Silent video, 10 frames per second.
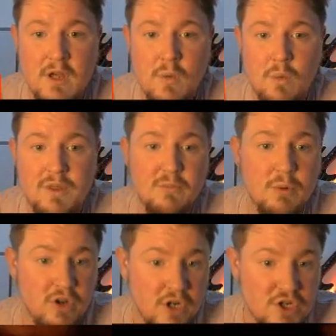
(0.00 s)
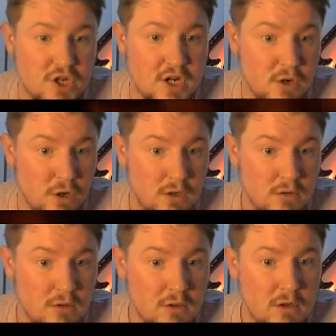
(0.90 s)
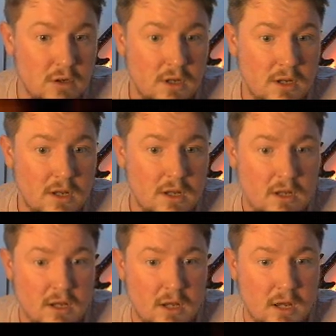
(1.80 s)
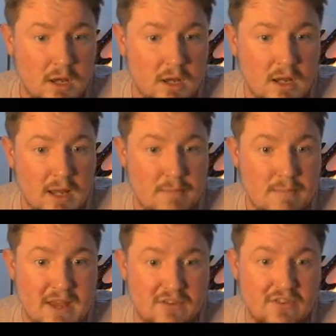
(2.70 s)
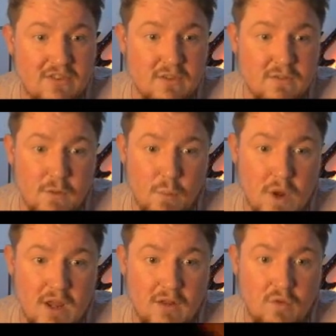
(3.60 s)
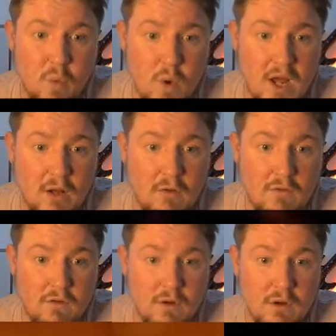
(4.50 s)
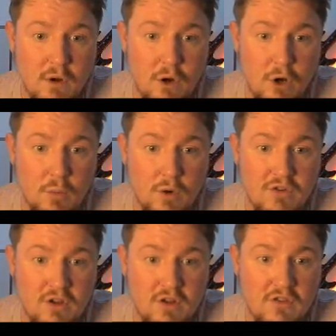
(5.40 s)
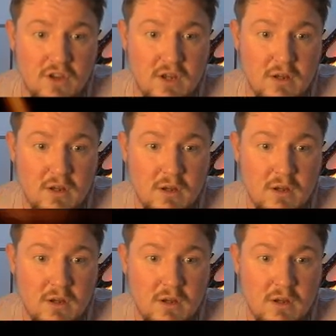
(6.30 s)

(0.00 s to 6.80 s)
his production at all. He missed from week 12 onwards, you can see.